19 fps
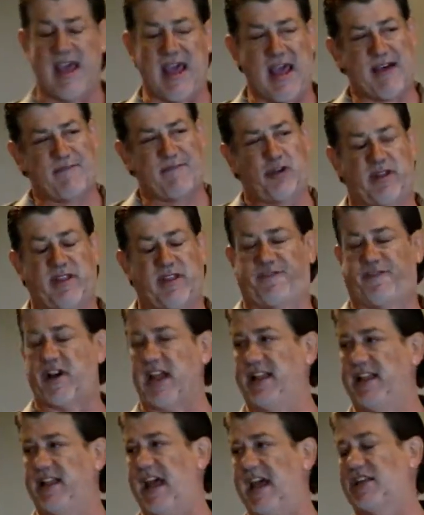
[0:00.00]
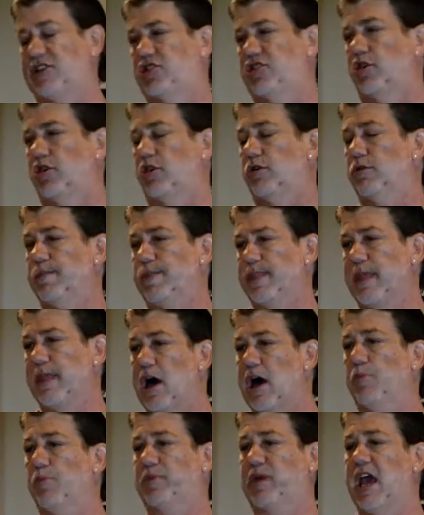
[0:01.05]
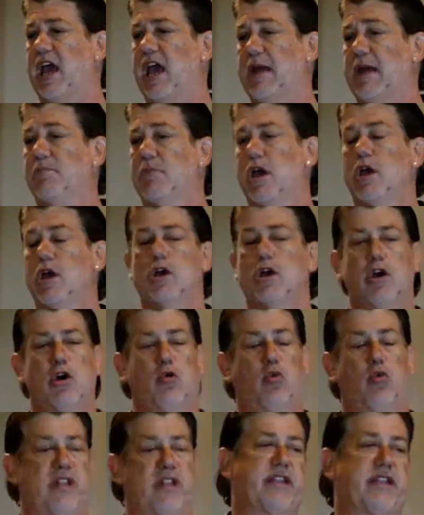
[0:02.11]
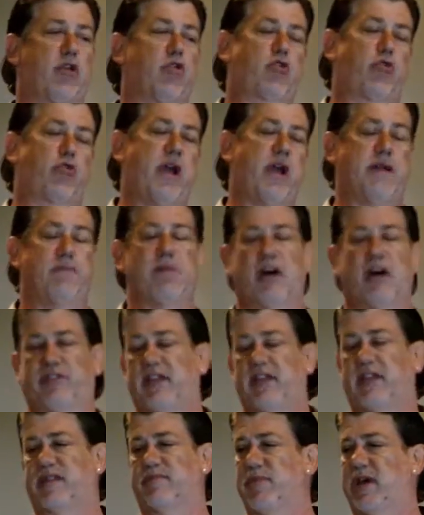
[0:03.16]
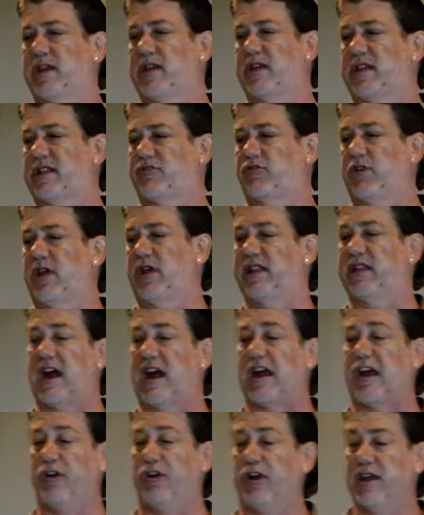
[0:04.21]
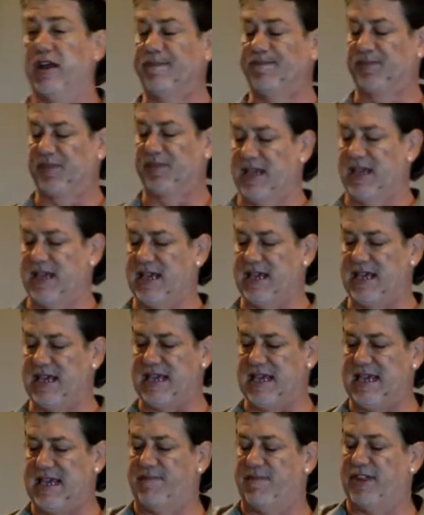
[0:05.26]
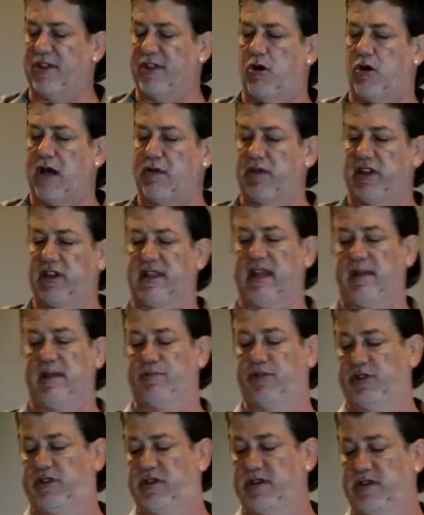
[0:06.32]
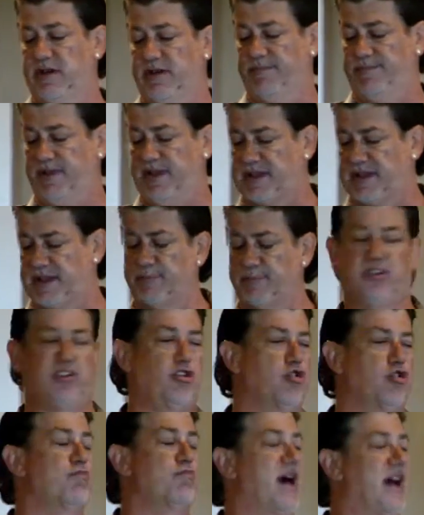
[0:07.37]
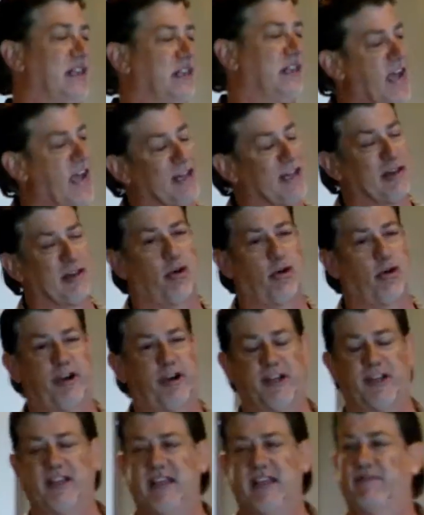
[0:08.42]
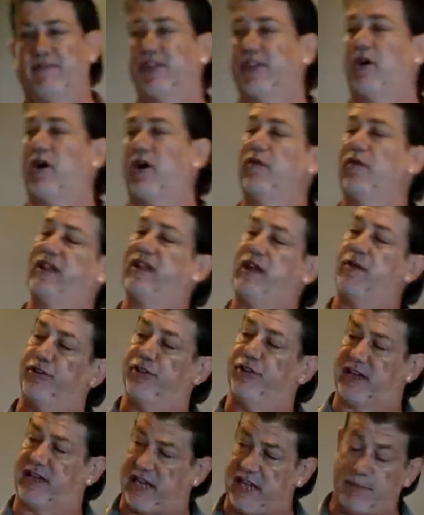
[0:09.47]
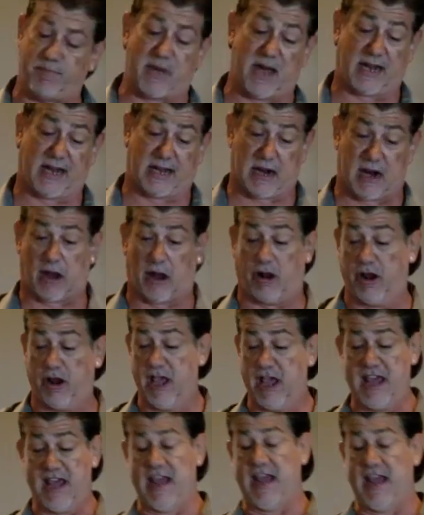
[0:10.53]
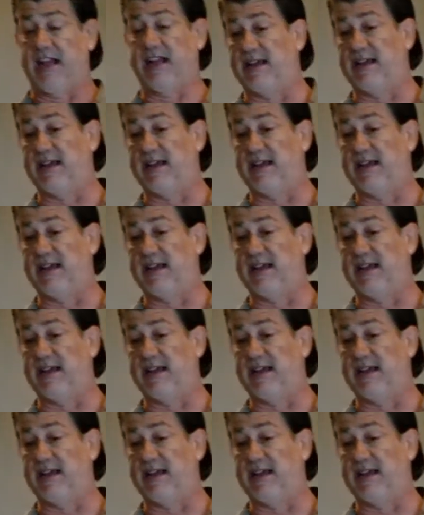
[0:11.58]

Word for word: After the financial help came, what's so great about these ministries are even though I was able to subdue my landlord, and even though I was able to keep my car, and